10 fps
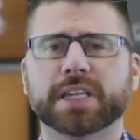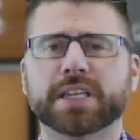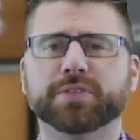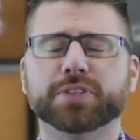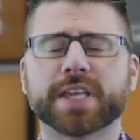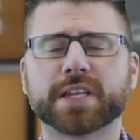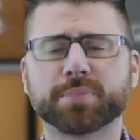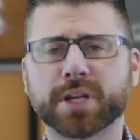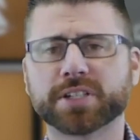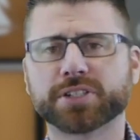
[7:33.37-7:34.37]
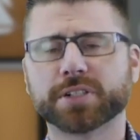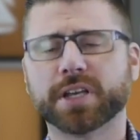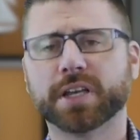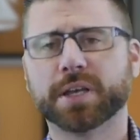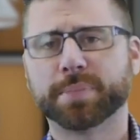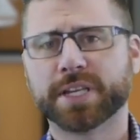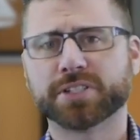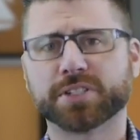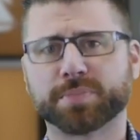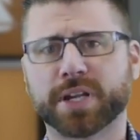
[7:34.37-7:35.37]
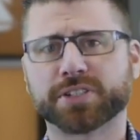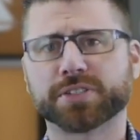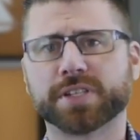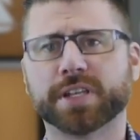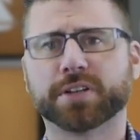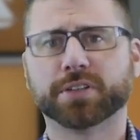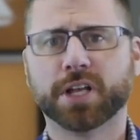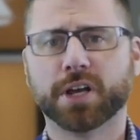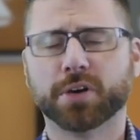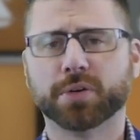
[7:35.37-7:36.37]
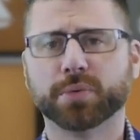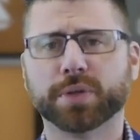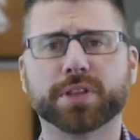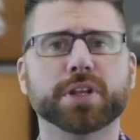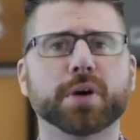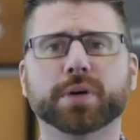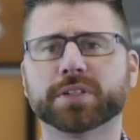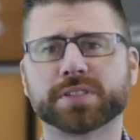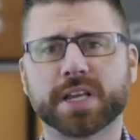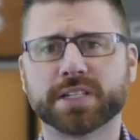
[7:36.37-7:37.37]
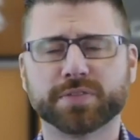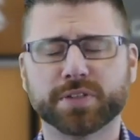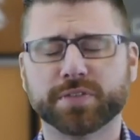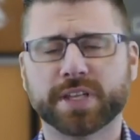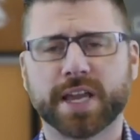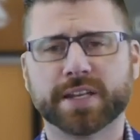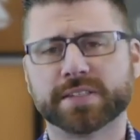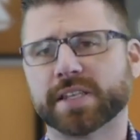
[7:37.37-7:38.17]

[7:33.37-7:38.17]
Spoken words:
If you take a patient's pressures and they're low with no other signs of uveitis,